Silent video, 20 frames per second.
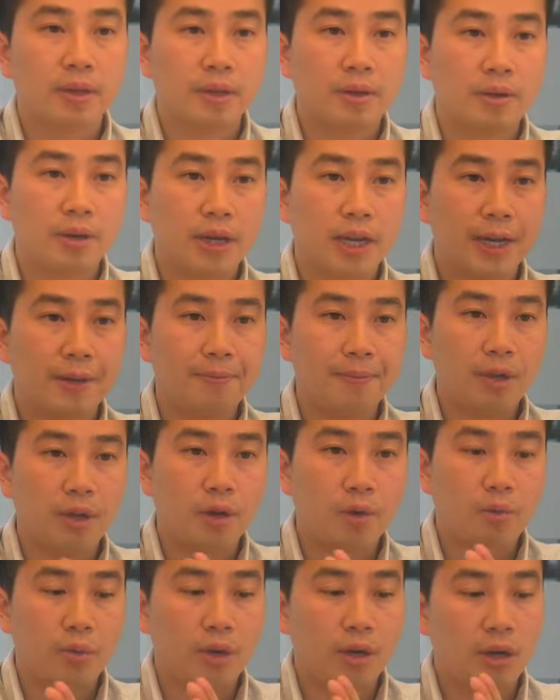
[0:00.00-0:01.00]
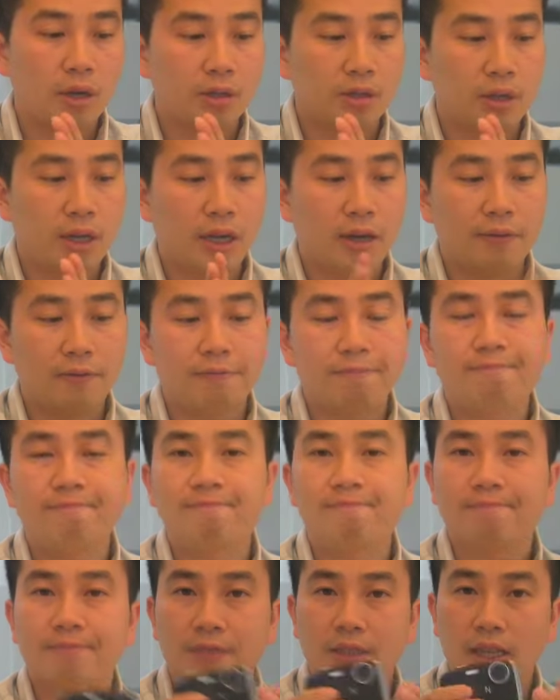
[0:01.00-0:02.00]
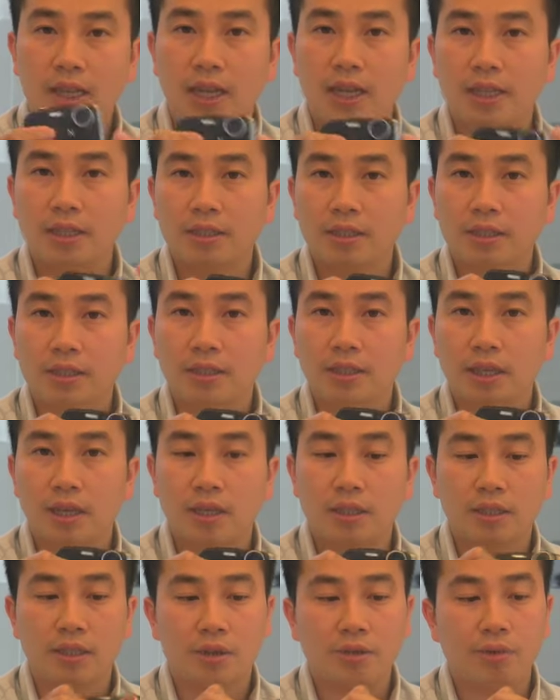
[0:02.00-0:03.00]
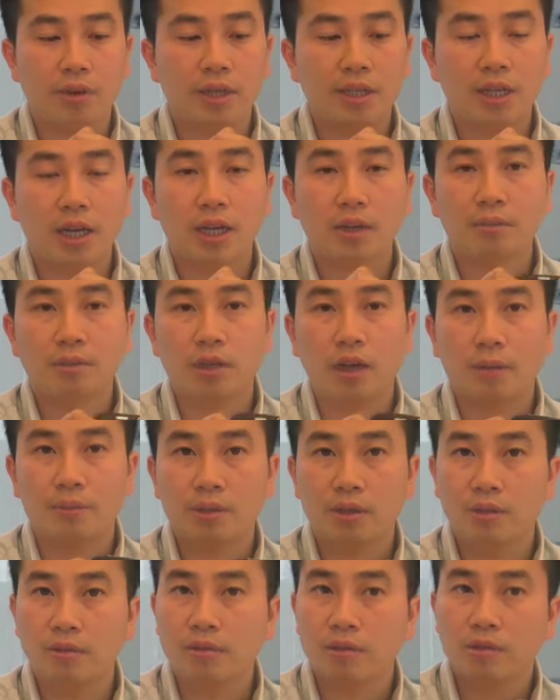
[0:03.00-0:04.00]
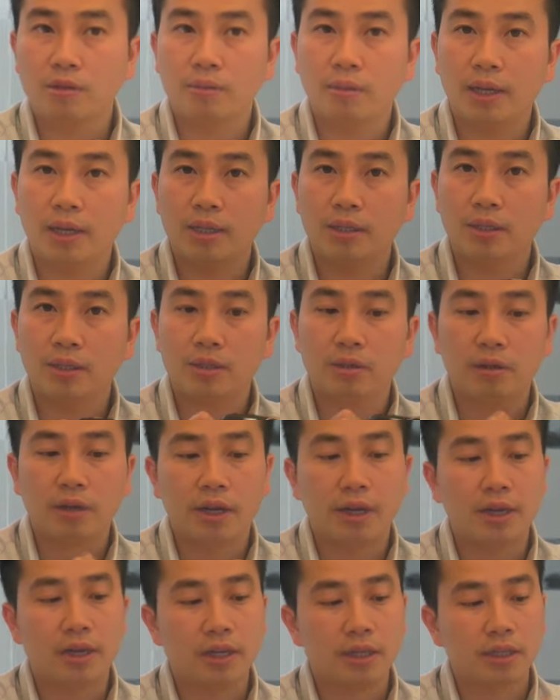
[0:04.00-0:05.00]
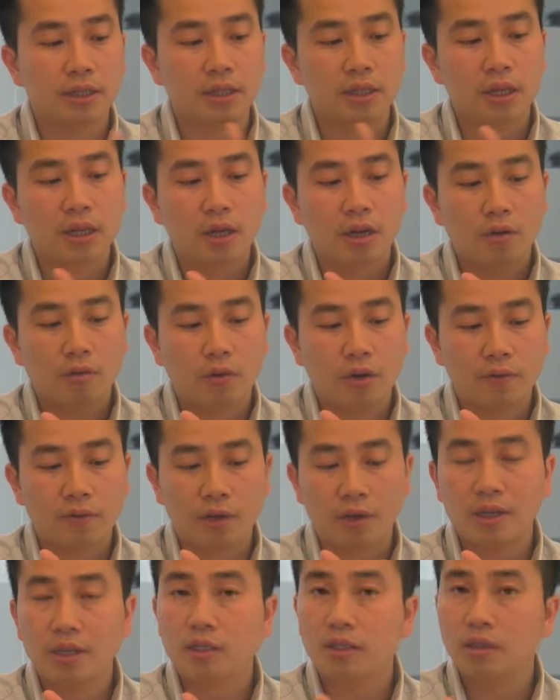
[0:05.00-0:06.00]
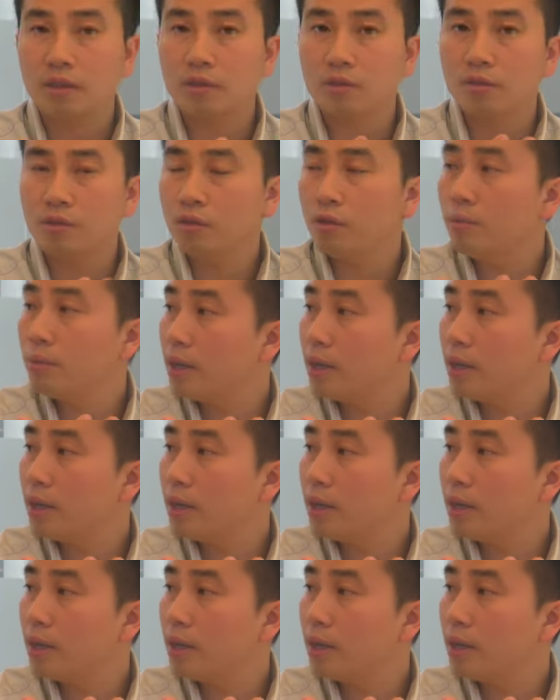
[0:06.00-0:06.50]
Okay. We also have the lens, and it's a 3x optical zoom lens, Greg, and it's one of our internal zoom